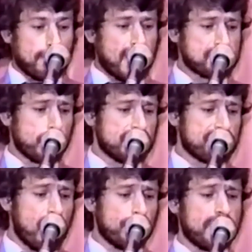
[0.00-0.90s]
As a
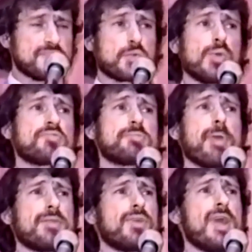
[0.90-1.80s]
result, these groups
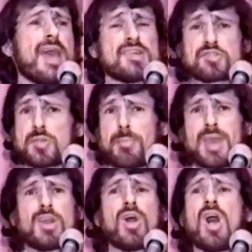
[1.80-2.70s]
spend an
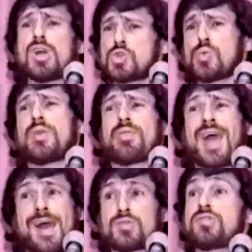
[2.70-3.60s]
estimated
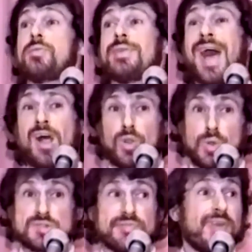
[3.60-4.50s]

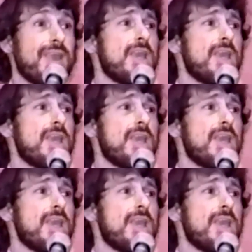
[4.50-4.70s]
$100,000 for